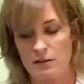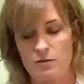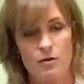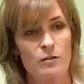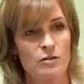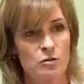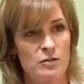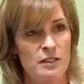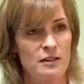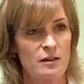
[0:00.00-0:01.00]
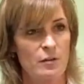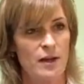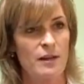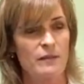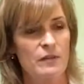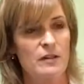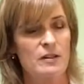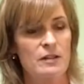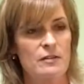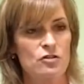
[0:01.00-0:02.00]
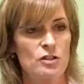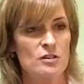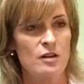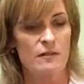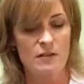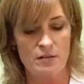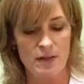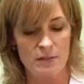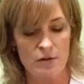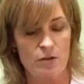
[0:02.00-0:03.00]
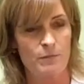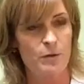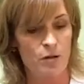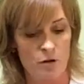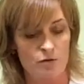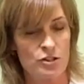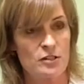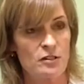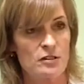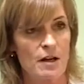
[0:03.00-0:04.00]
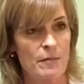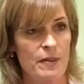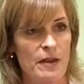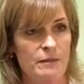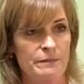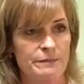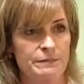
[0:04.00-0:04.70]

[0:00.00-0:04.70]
You throw the tortilla away, and you get the cheese off of that. Maybe put goat cheese on top of that.